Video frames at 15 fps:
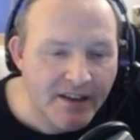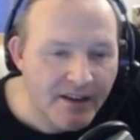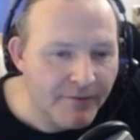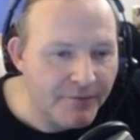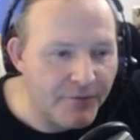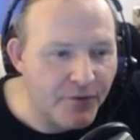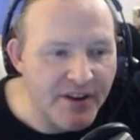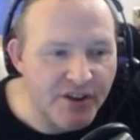
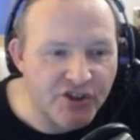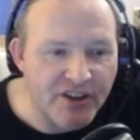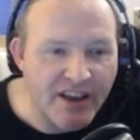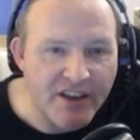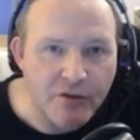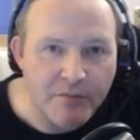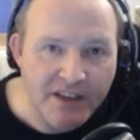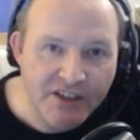for each day
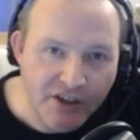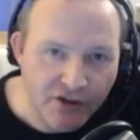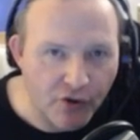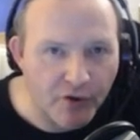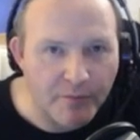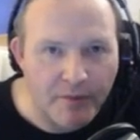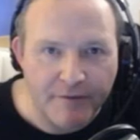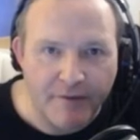you miss, yes, you've got
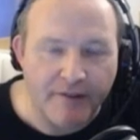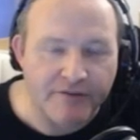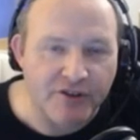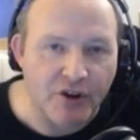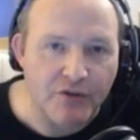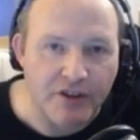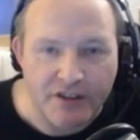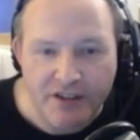to buy 5
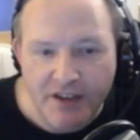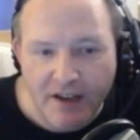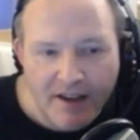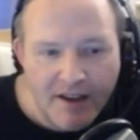tokens.